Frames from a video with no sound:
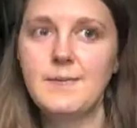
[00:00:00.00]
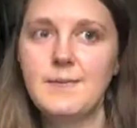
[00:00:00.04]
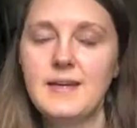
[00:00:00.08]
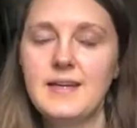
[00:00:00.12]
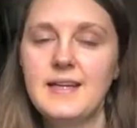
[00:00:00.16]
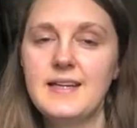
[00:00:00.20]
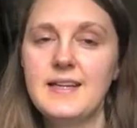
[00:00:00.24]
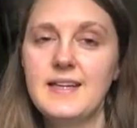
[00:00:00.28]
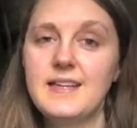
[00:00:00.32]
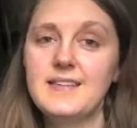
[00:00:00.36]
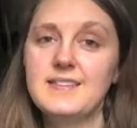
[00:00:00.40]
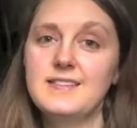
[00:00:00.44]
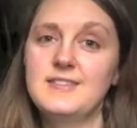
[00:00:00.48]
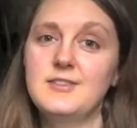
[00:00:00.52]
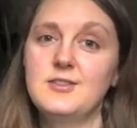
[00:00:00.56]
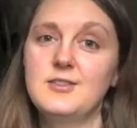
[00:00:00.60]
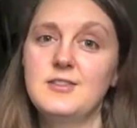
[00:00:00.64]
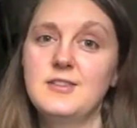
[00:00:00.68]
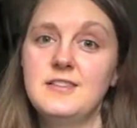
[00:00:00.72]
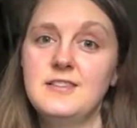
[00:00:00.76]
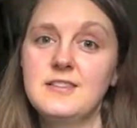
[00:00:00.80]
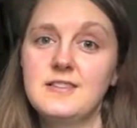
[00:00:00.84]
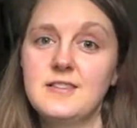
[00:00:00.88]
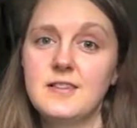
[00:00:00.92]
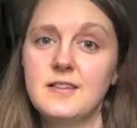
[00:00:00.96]
in case you're
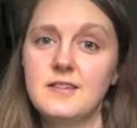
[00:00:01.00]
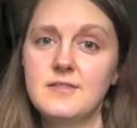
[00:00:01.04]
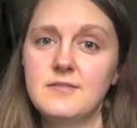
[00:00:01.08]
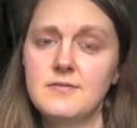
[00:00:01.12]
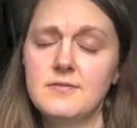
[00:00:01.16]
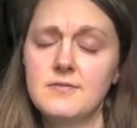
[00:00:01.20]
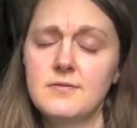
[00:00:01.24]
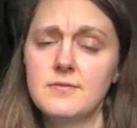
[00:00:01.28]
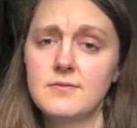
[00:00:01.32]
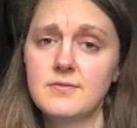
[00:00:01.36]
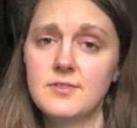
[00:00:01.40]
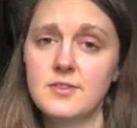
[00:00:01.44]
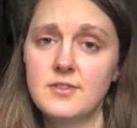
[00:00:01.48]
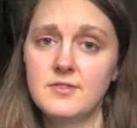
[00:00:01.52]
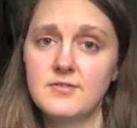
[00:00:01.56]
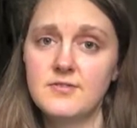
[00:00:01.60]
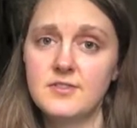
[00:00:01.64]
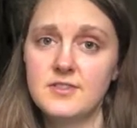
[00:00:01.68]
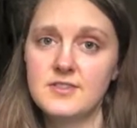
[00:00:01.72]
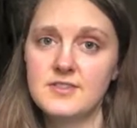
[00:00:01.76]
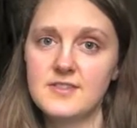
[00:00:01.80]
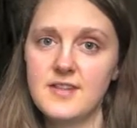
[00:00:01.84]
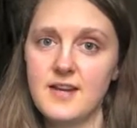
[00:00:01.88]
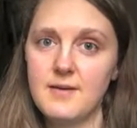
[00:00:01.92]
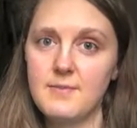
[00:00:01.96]
listening for the
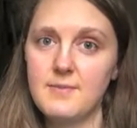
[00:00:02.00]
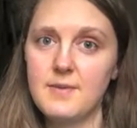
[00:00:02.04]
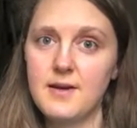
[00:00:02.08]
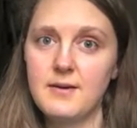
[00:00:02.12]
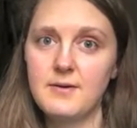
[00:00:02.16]
first time,